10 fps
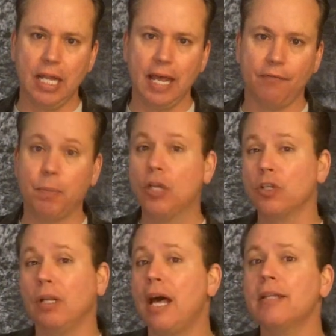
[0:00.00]
left. Because
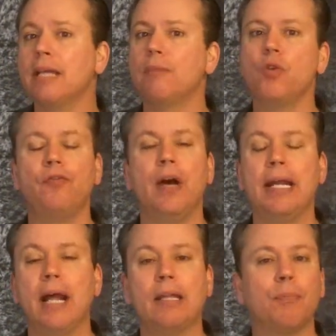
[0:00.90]
a lot of times we
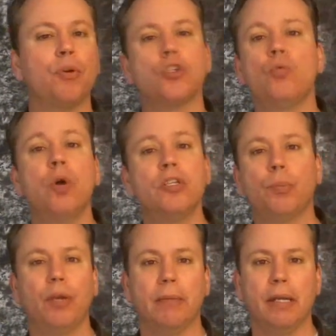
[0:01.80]
find out that person was a
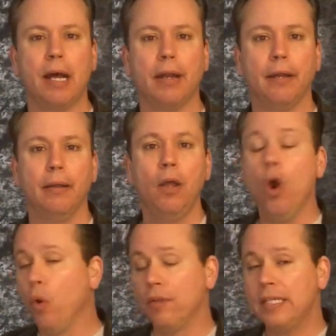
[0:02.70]
prima donna.
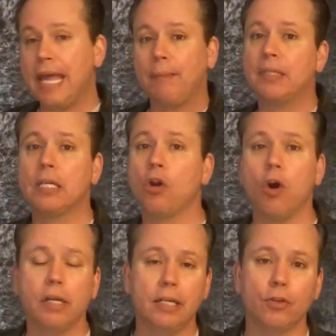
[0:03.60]
Or this happens in
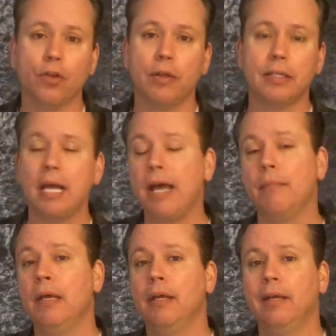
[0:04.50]
car dealers all the
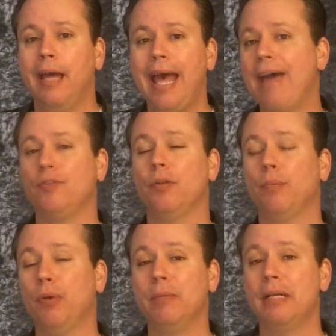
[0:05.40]
time after the
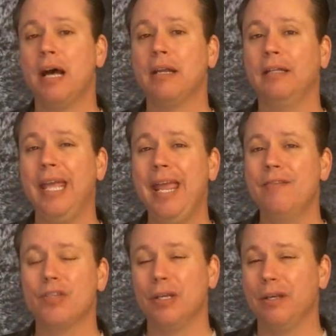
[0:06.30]
prima donna
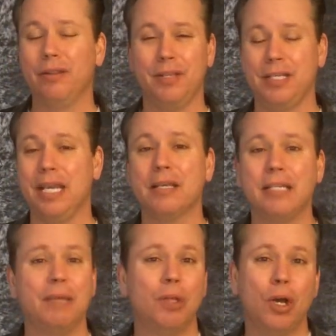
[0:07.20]
leaves, the sales
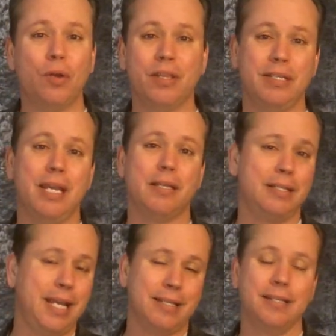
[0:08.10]
team will go to the sales
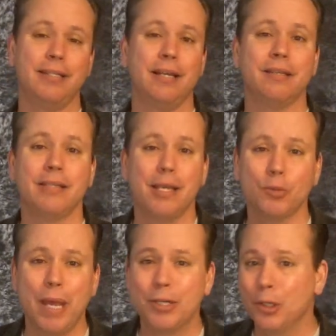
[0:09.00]
desk and tell the sales
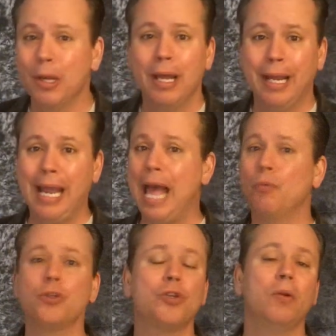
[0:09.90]
manager, God,
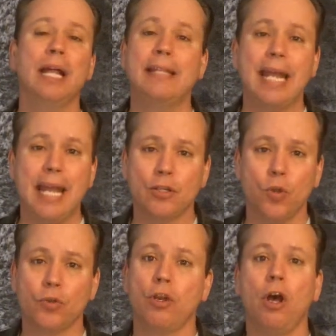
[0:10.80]
we're so glad that
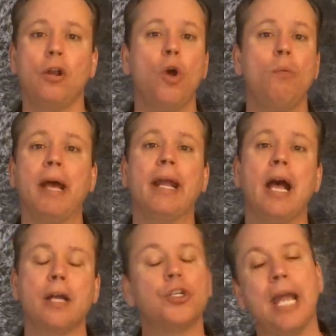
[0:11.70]
asshole's gone. Oh my
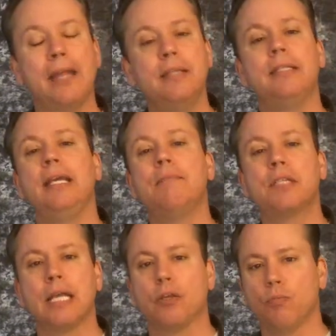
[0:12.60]
gosh. And the team
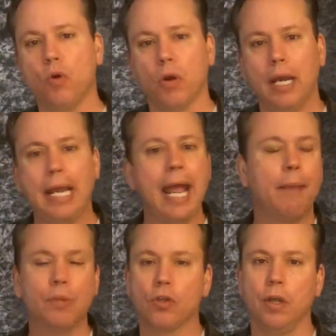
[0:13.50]
sells more. It
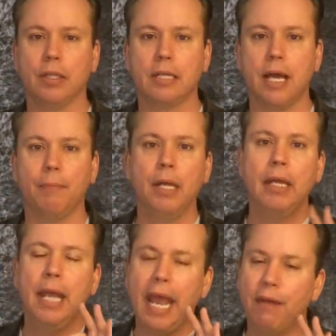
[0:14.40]
happens all the time.
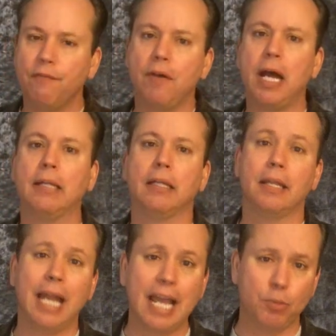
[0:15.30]
And finally,
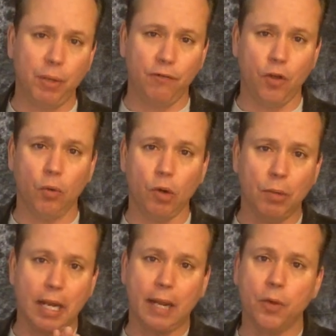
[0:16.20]
the last pitfall
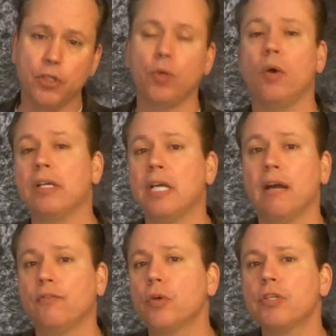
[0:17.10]
roadblock I want you to watch
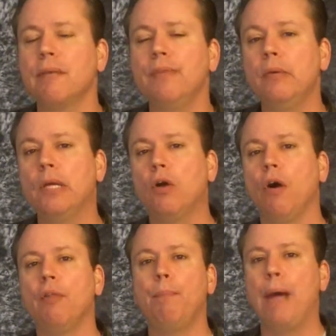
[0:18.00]
out for is something we
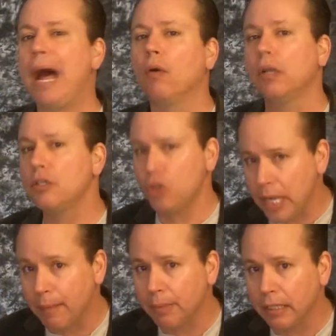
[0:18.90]
call the powerless
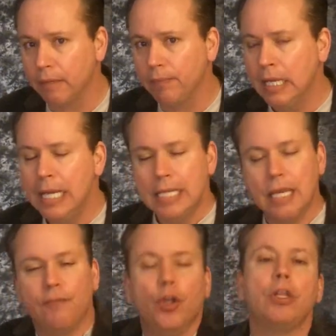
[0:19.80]
champion.
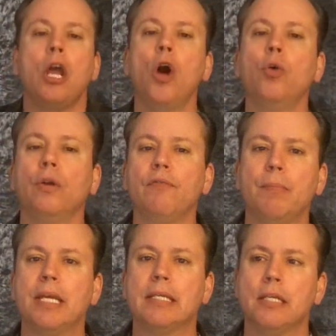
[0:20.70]
See, if you're the owner of the
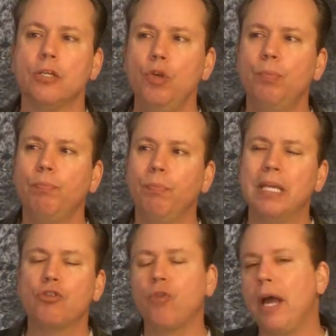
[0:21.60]
business, you
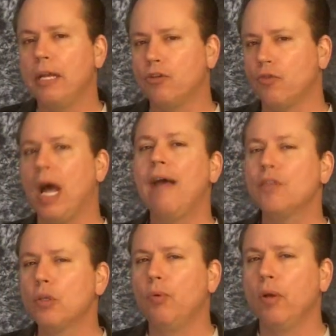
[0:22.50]
can try to drive
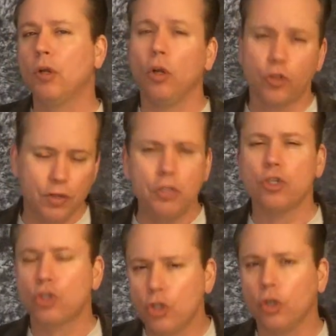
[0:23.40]
this appointment culture. And this
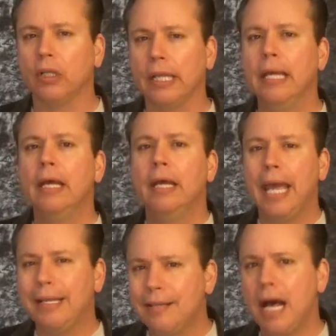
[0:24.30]
is certainly
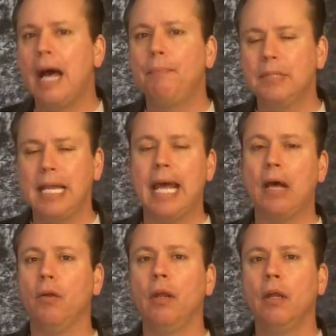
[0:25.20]
a top
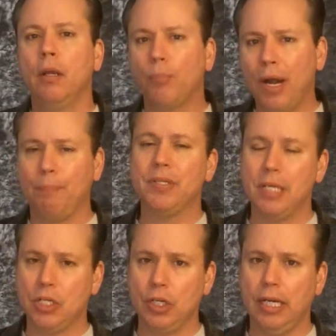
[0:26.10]
down
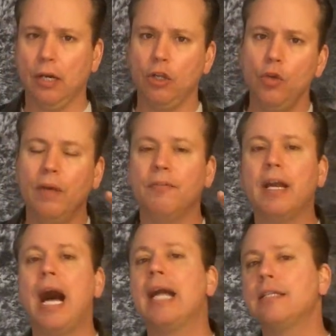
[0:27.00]
proposition here. You have
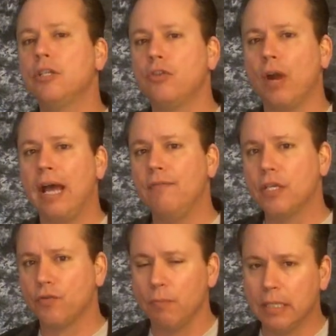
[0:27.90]
got to drive
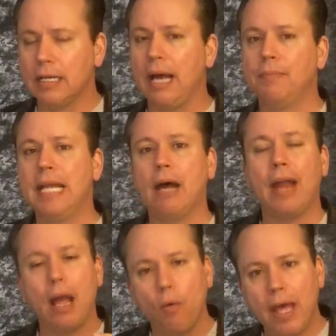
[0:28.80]
this from the top down.
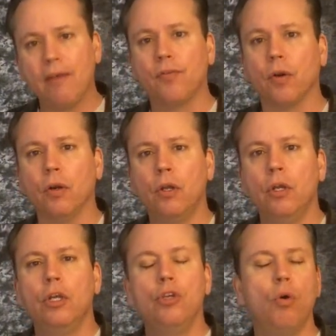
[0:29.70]
However,
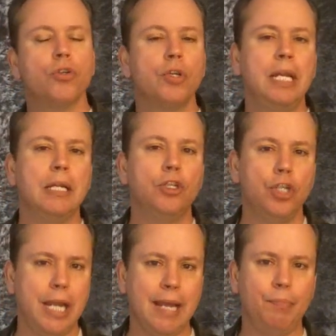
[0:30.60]
you also need a
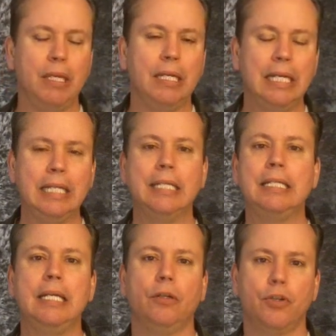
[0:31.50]
champion in the
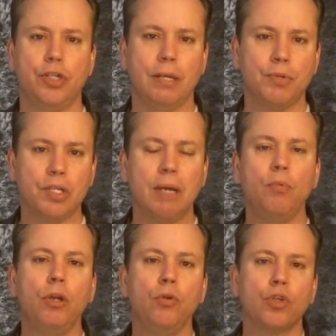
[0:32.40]
dealership,
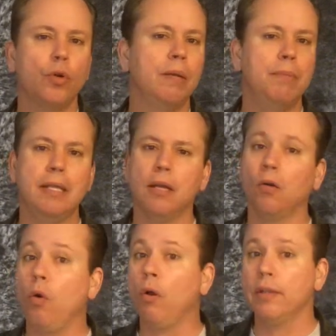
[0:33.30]
someone who's going to be there
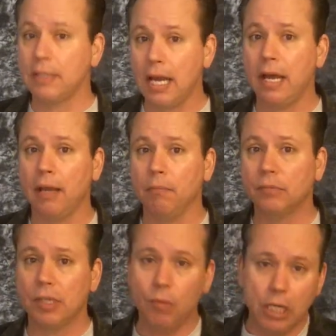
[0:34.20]
all the time,
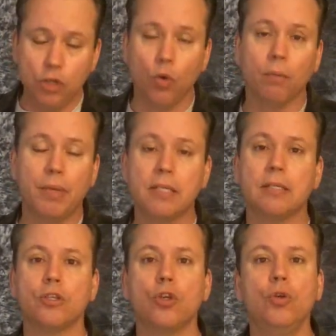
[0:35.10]
someone in your
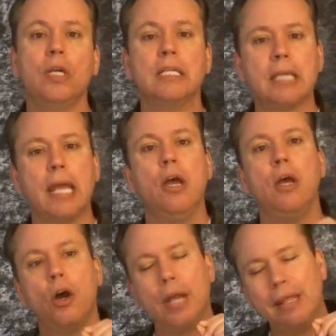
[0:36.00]
business who you can say,
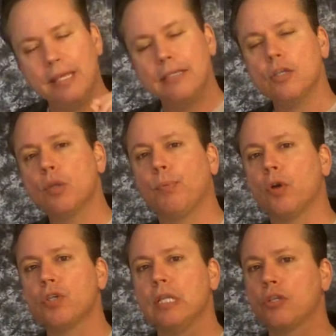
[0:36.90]
okay, this is the
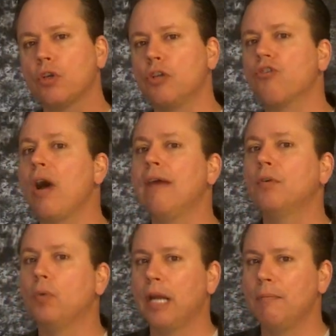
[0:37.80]
person that's going to drive
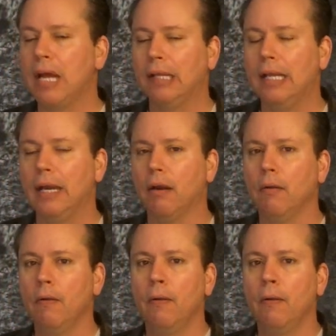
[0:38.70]
it when I'm not there.